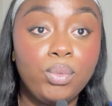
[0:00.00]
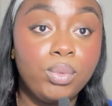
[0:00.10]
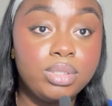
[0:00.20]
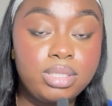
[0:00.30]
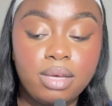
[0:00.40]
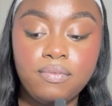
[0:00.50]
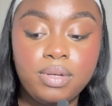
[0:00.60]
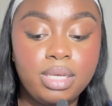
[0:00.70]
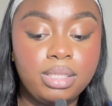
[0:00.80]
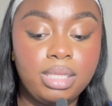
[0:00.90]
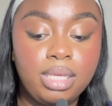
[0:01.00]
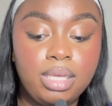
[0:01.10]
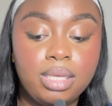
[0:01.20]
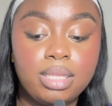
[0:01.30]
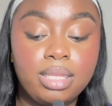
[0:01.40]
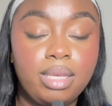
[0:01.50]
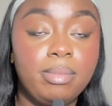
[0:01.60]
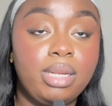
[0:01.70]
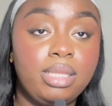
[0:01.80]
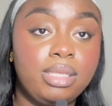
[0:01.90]
will definitely claim
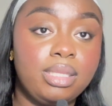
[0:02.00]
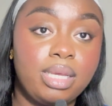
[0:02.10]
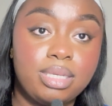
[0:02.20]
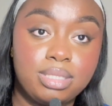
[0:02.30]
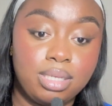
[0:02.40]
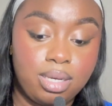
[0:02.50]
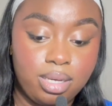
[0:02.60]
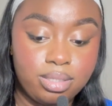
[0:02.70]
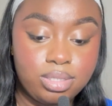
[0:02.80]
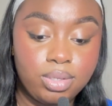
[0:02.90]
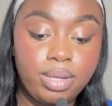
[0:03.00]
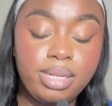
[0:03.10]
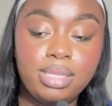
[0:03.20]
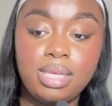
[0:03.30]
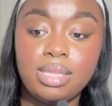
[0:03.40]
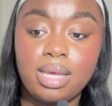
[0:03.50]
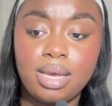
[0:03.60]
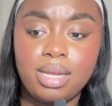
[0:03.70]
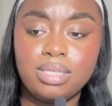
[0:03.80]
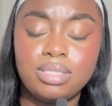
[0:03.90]
anything that isn't god so anything that
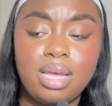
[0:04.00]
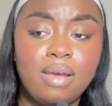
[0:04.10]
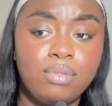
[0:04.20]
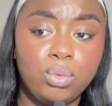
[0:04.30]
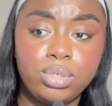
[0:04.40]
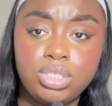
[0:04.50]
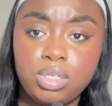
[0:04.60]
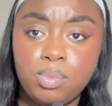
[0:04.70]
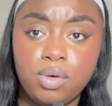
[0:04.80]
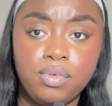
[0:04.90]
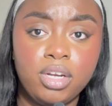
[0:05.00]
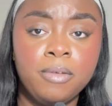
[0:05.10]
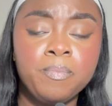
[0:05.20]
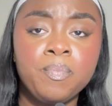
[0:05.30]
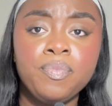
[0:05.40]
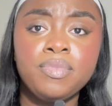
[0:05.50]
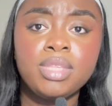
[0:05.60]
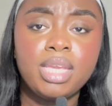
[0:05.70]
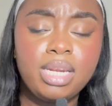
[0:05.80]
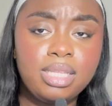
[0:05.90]
god does not have lordship over
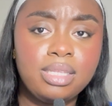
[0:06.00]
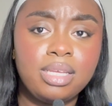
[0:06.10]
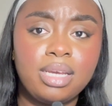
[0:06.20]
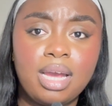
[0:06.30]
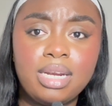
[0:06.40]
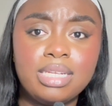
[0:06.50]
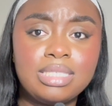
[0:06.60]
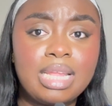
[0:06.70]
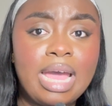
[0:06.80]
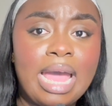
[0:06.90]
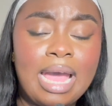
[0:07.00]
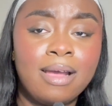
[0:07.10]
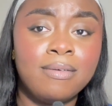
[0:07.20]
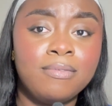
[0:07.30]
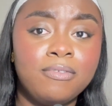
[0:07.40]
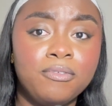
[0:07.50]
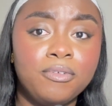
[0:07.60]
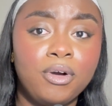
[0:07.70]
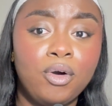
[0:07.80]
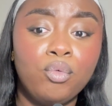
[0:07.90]
anything that god does not have
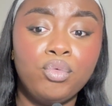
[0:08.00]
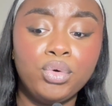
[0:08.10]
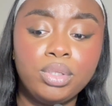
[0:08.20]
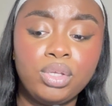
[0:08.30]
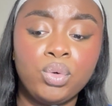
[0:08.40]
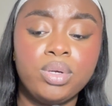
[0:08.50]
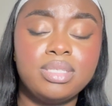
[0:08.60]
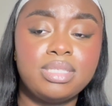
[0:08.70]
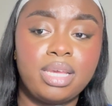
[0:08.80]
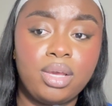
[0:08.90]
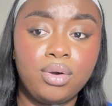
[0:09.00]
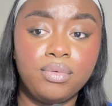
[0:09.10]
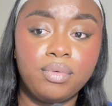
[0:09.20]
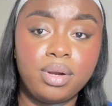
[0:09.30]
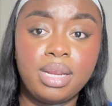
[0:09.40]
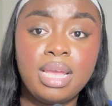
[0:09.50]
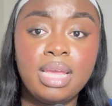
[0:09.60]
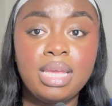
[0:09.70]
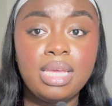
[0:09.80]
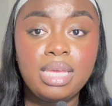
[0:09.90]
a ruling or a say over
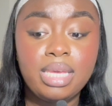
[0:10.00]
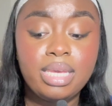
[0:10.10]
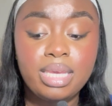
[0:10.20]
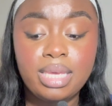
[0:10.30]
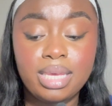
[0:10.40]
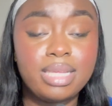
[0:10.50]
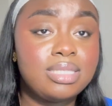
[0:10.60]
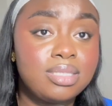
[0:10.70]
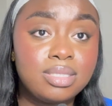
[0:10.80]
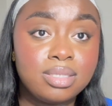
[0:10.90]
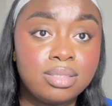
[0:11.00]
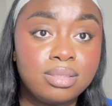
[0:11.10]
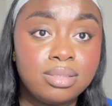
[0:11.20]
he gets